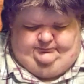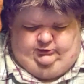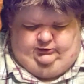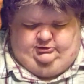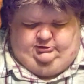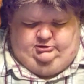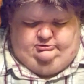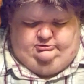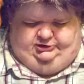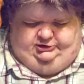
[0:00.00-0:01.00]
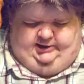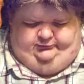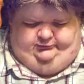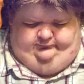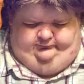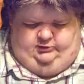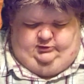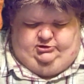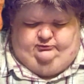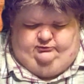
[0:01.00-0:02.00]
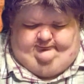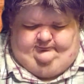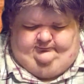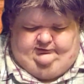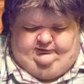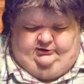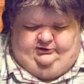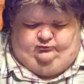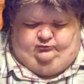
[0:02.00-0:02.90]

the capital of Crimea, with 50,000 men.